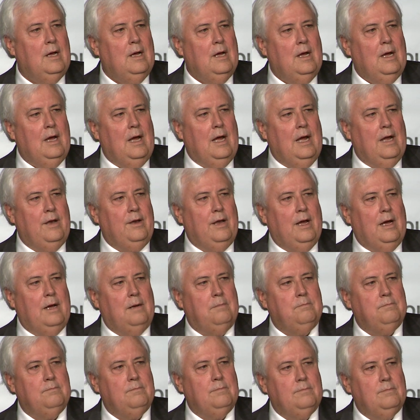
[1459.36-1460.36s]
And
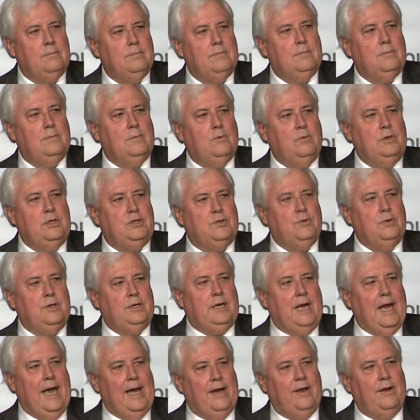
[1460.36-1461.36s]
we stood
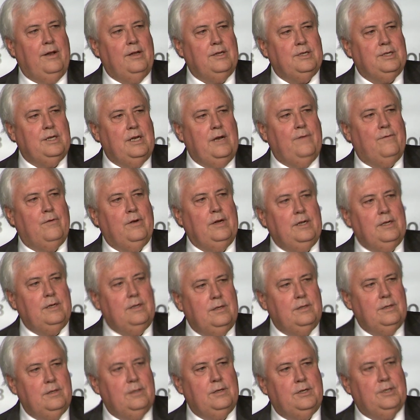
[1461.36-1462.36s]
candidates in every
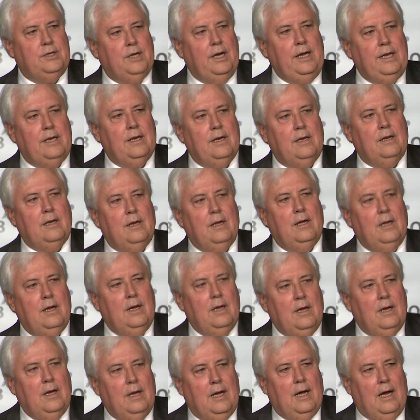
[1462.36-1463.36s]
seat
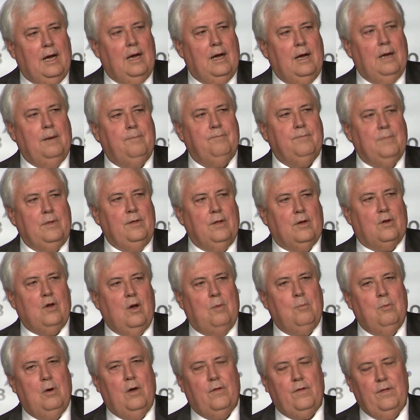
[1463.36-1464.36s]
in the
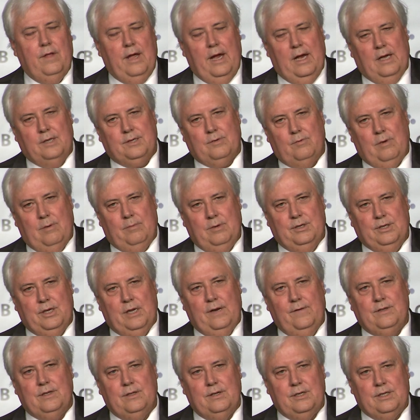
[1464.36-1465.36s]
Commonwealth and the House of
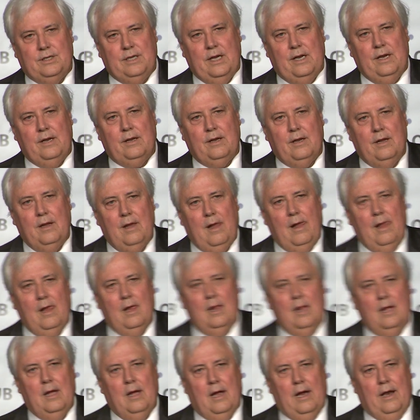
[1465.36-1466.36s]
Representatives and the Senate.
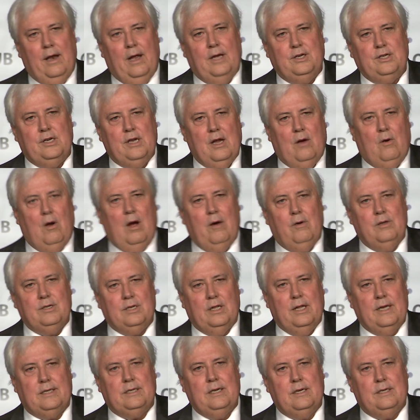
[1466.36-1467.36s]
And as you know, I was
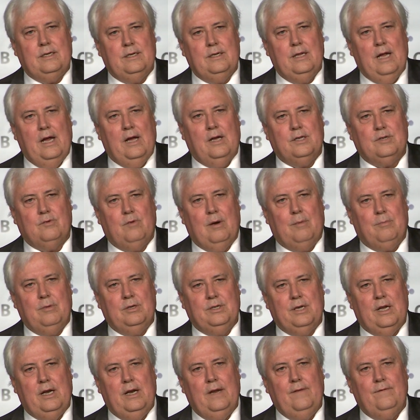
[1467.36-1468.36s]
elected to the House of
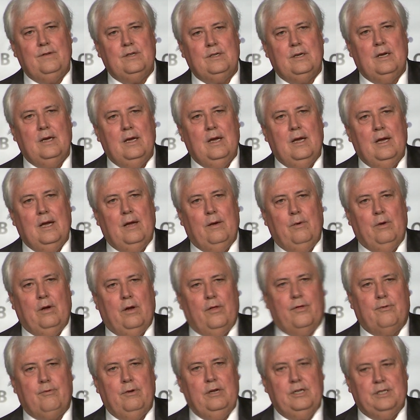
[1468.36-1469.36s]
Representatives. We've
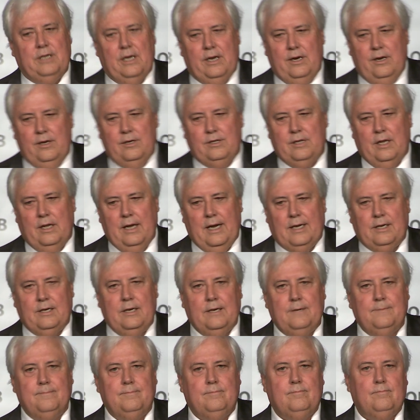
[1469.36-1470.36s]
got three senators elected.